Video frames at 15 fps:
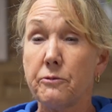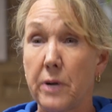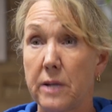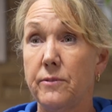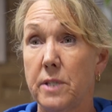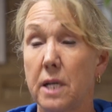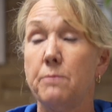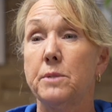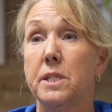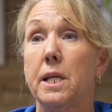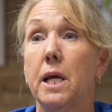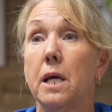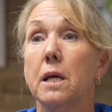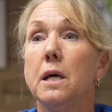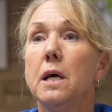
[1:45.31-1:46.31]
5 times a
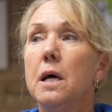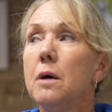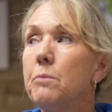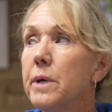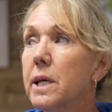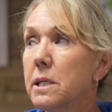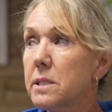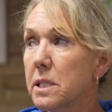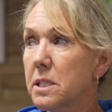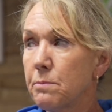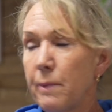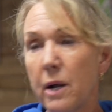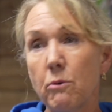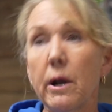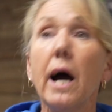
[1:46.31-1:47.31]
day because it's
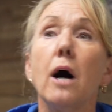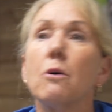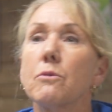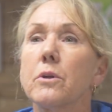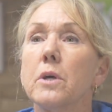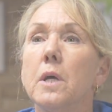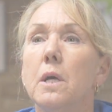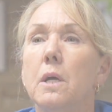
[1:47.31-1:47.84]
my route.